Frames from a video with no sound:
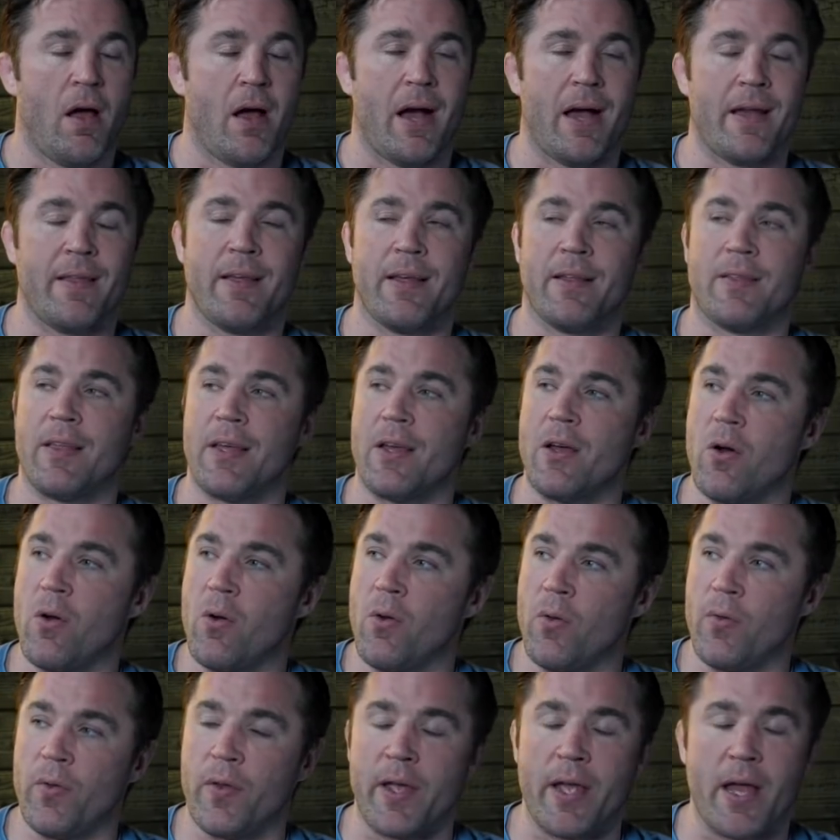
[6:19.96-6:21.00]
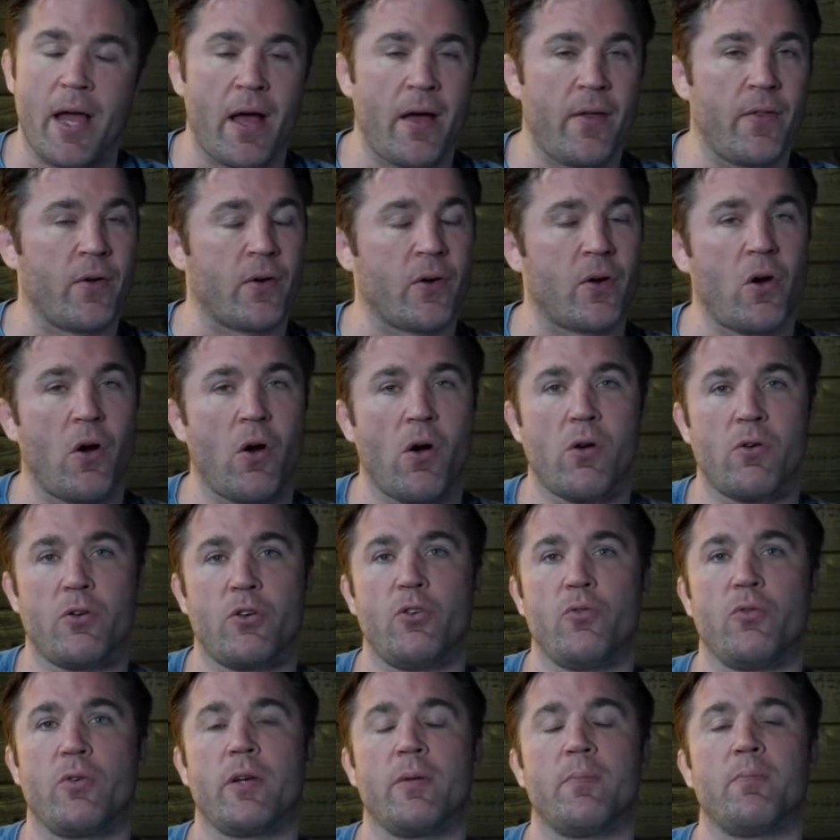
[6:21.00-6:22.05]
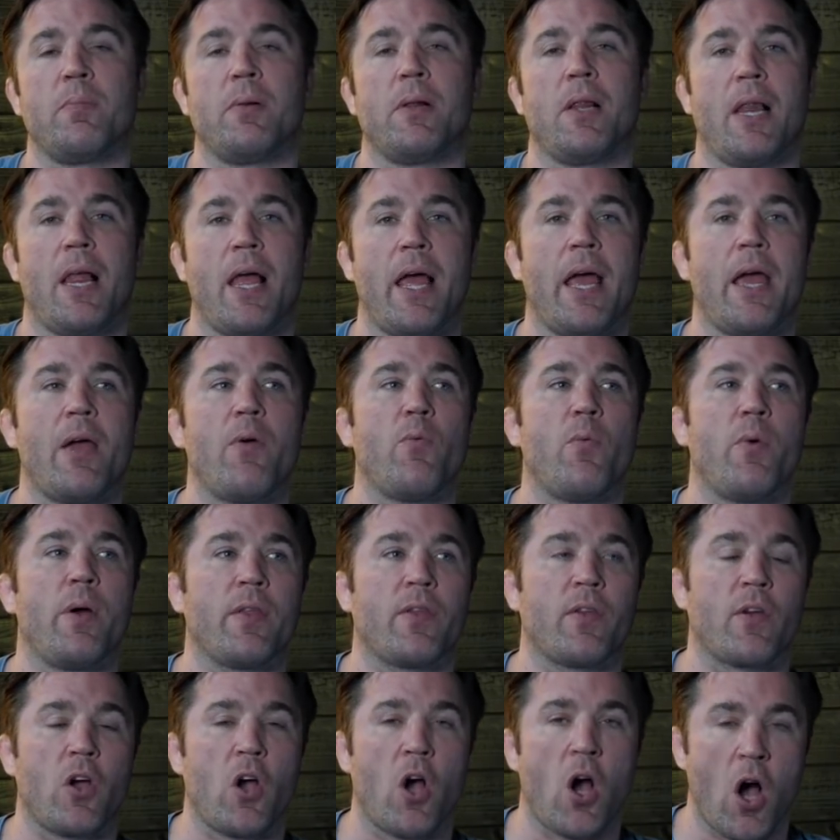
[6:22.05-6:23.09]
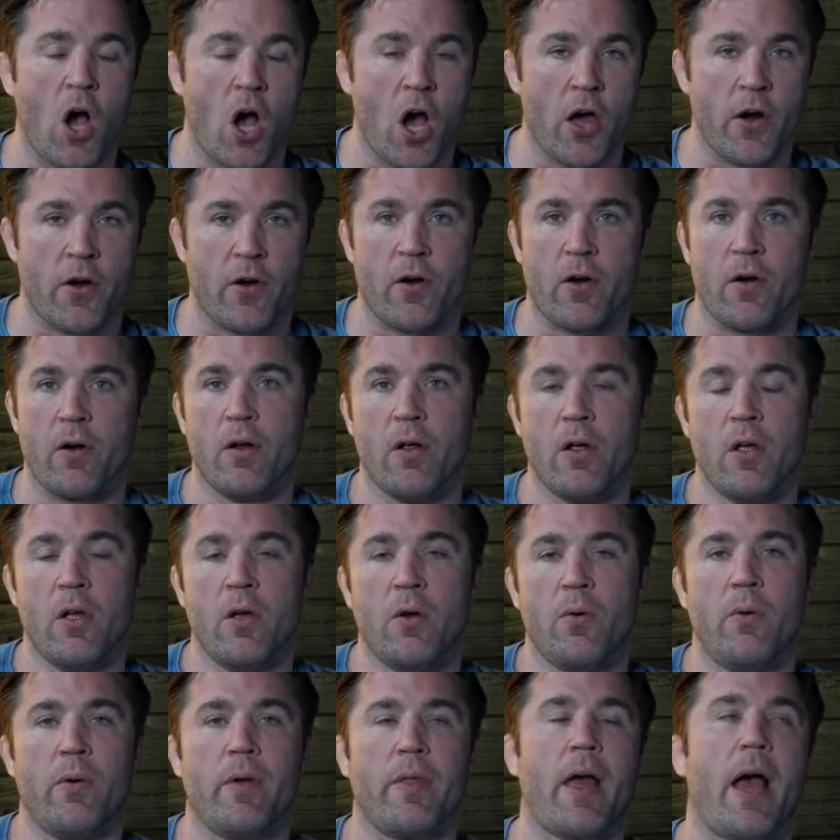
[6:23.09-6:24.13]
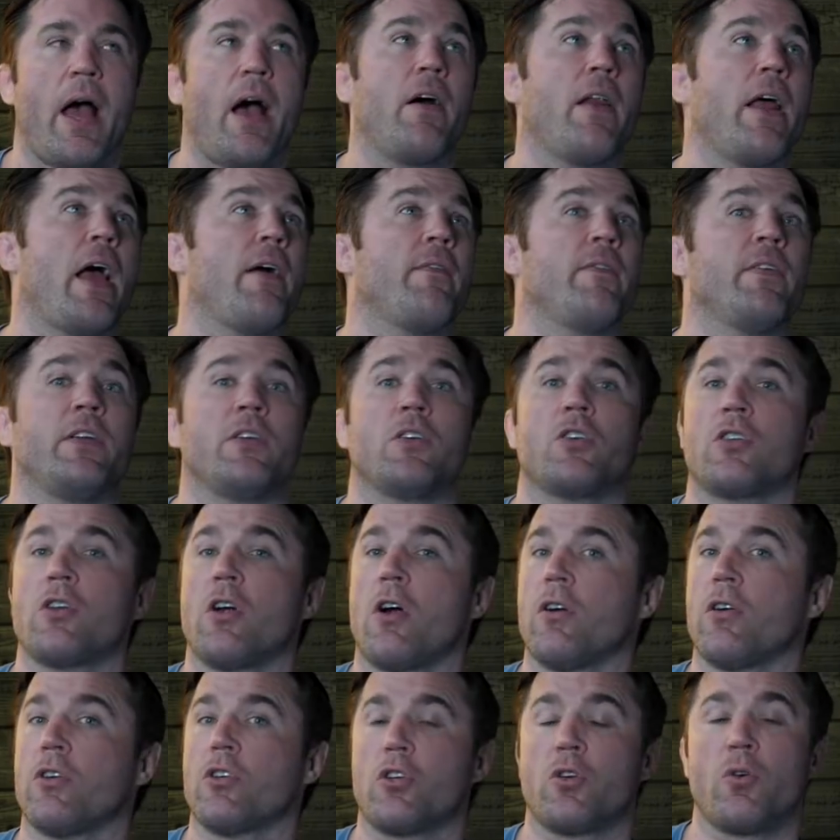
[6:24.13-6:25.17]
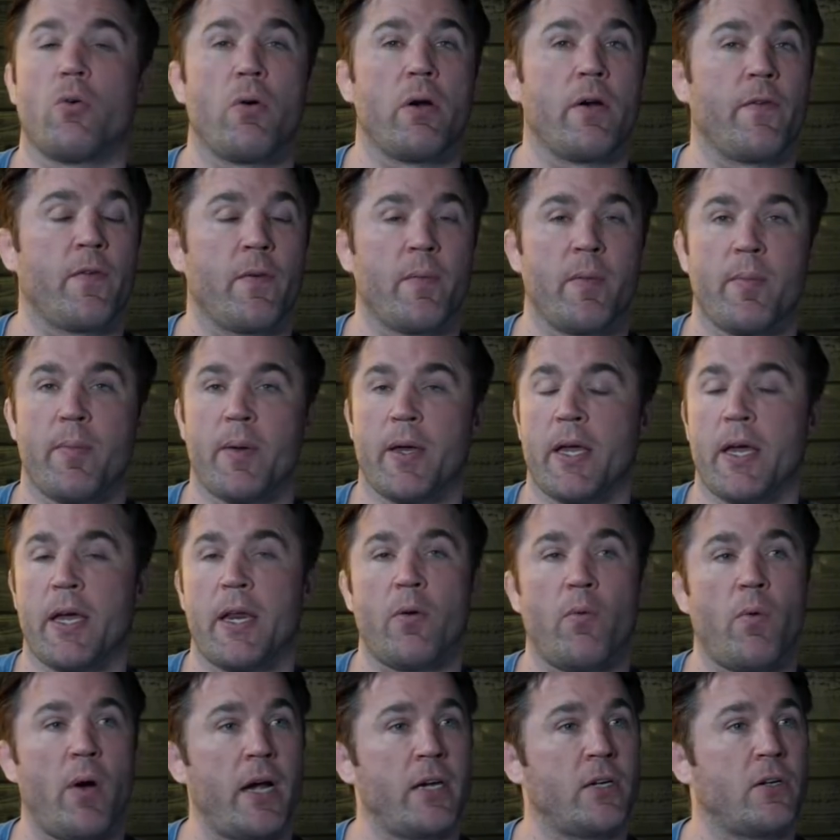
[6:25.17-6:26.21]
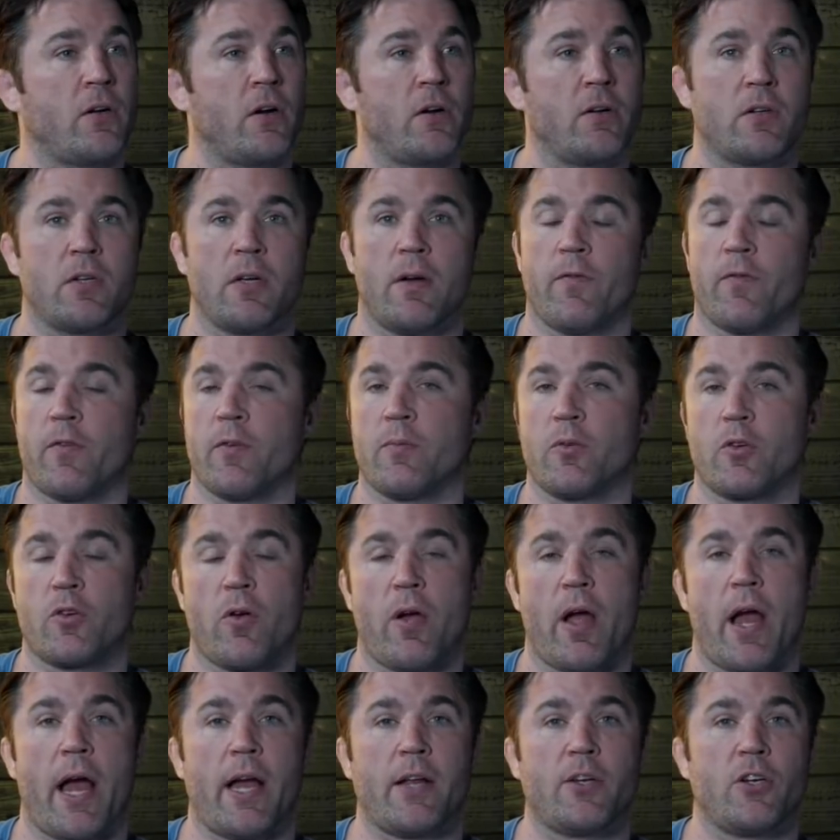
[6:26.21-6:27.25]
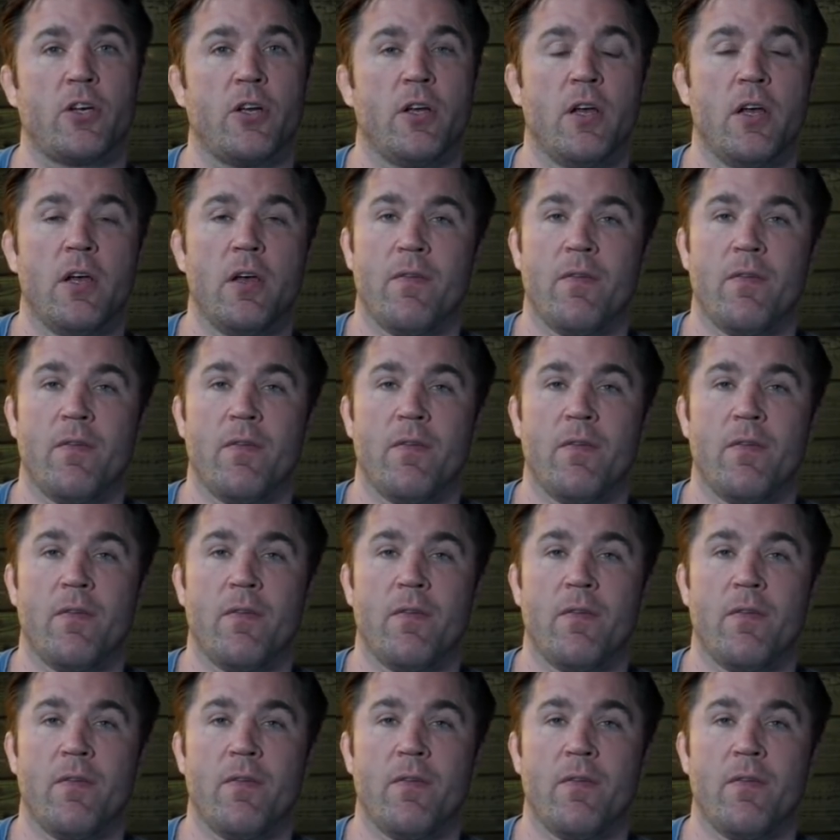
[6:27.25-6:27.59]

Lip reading: I think the only other card you can play with Conor without having to start a story from the beginning, why start something from scratch?